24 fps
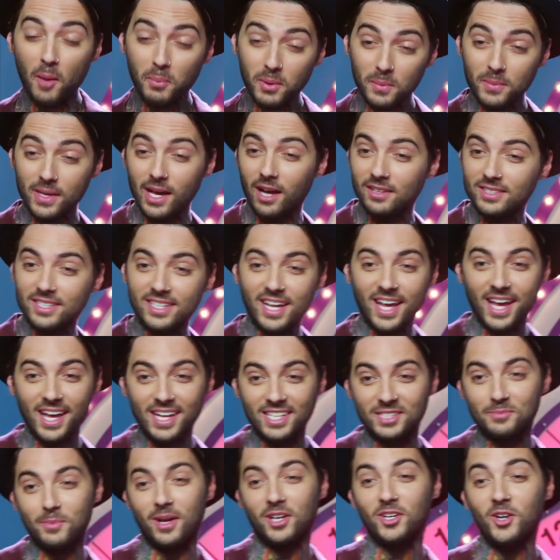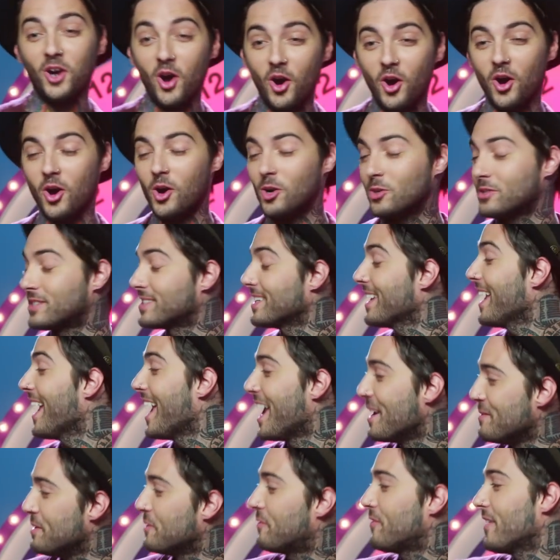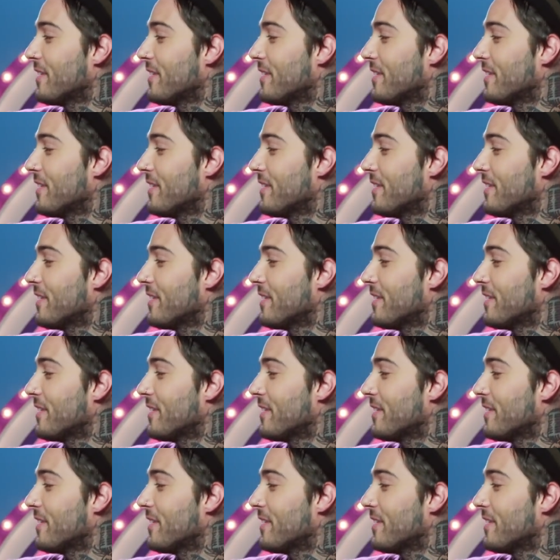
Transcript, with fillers: Helping me out today is my co-host, Amy